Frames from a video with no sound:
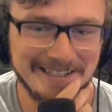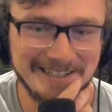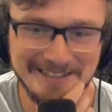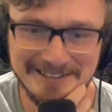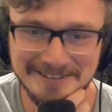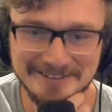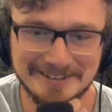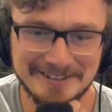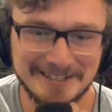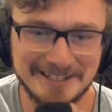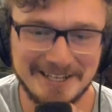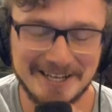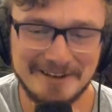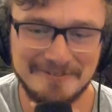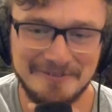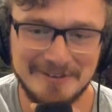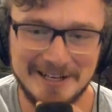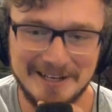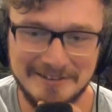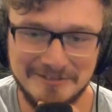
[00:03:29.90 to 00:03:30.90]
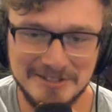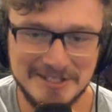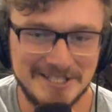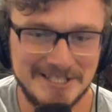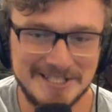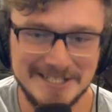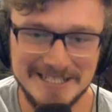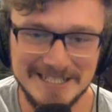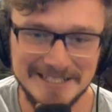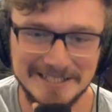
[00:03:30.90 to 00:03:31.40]
don't think I've ever
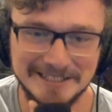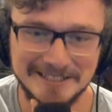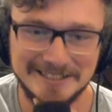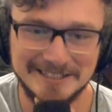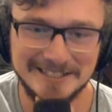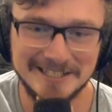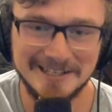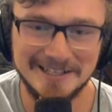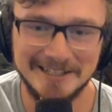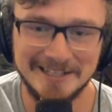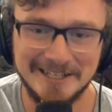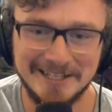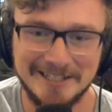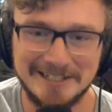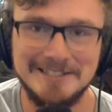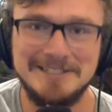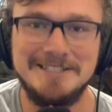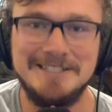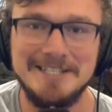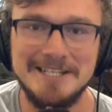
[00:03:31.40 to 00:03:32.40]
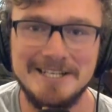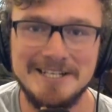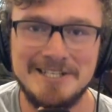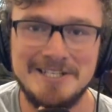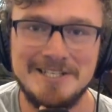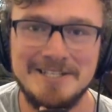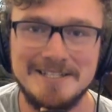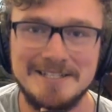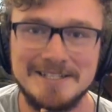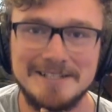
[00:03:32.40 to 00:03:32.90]
seen a
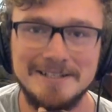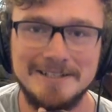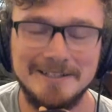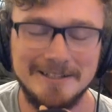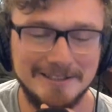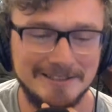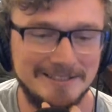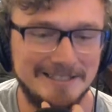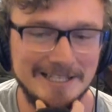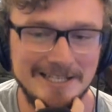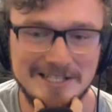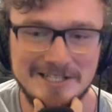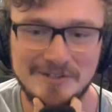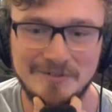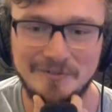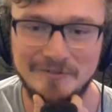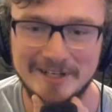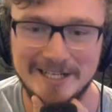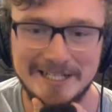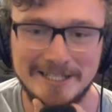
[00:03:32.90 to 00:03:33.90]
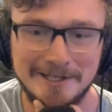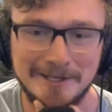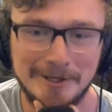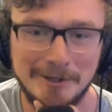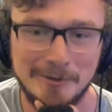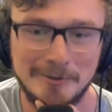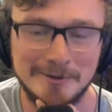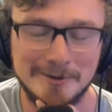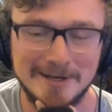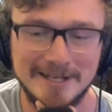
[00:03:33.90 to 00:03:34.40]
diss
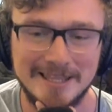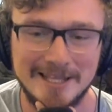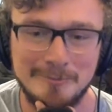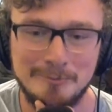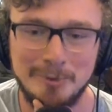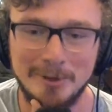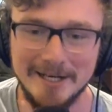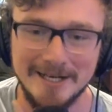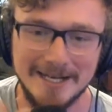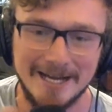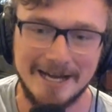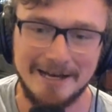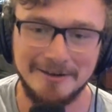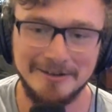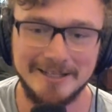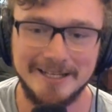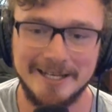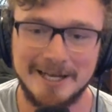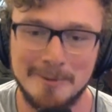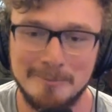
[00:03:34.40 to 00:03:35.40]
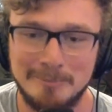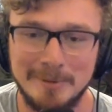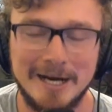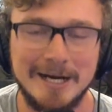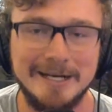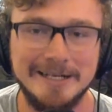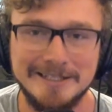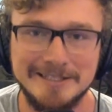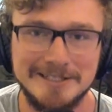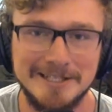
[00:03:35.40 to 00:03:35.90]
video where they bring out like a
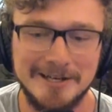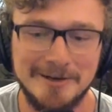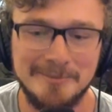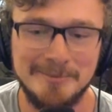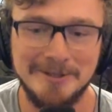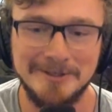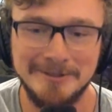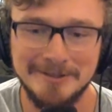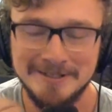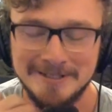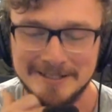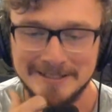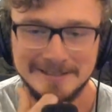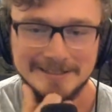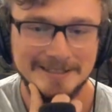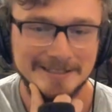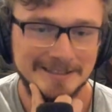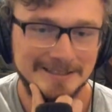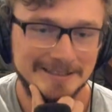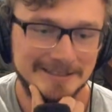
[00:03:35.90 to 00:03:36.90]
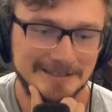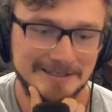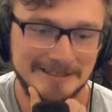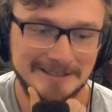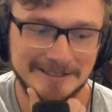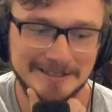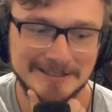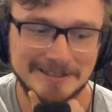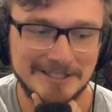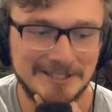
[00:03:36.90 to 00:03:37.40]
body double.
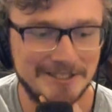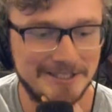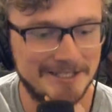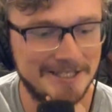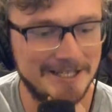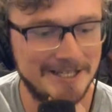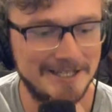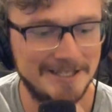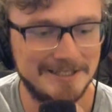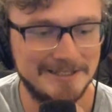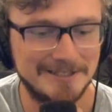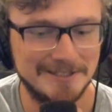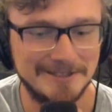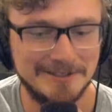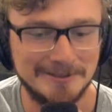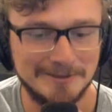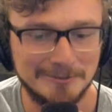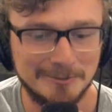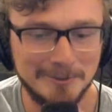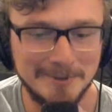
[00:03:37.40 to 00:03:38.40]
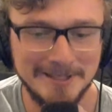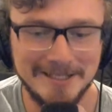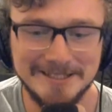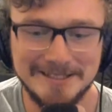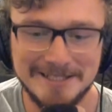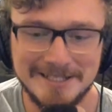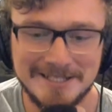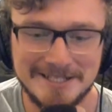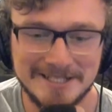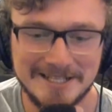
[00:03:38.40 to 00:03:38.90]
Oh shit, dude! What did
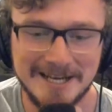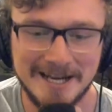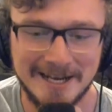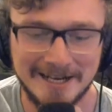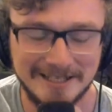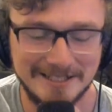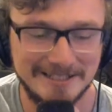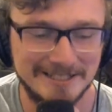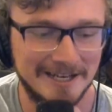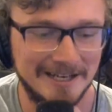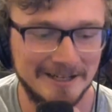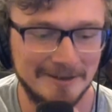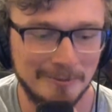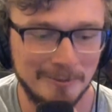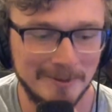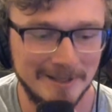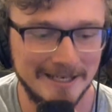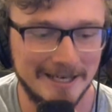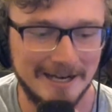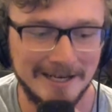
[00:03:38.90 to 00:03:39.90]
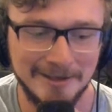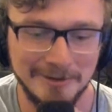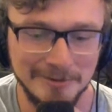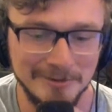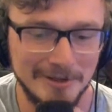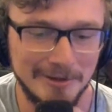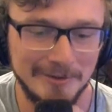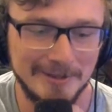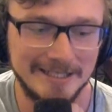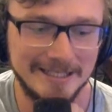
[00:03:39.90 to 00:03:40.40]
this guy? What, I don't
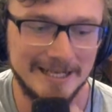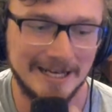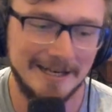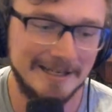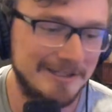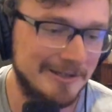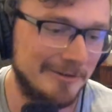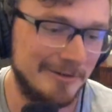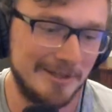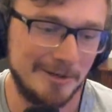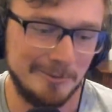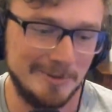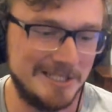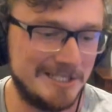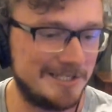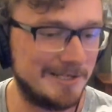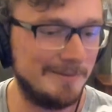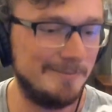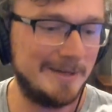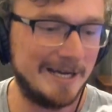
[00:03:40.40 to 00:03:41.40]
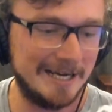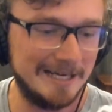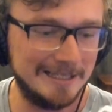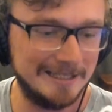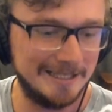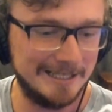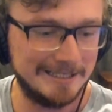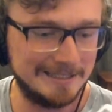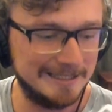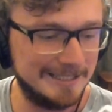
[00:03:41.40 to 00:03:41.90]
know. Like, I know there was some kind of
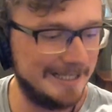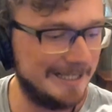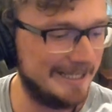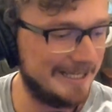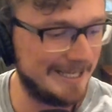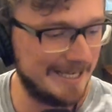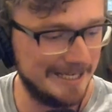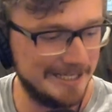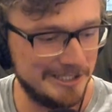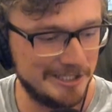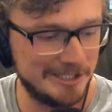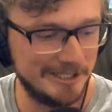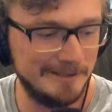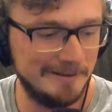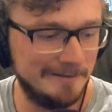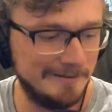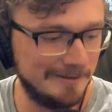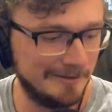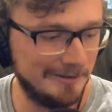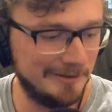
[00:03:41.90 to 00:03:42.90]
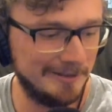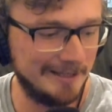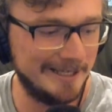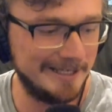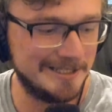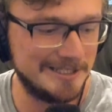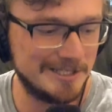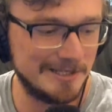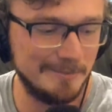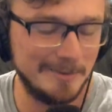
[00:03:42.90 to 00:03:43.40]
like litigation or
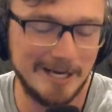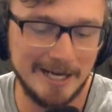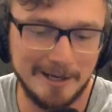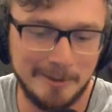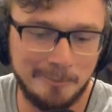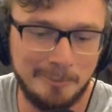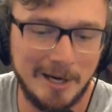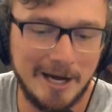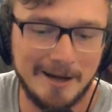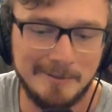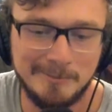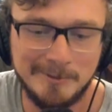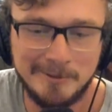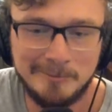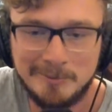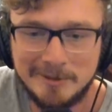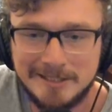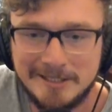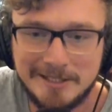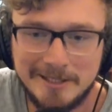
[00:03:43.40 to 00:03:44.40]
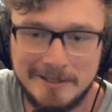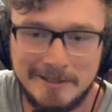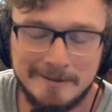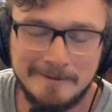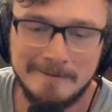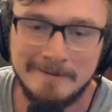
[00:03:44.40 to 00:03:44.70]
like some kind of problem with the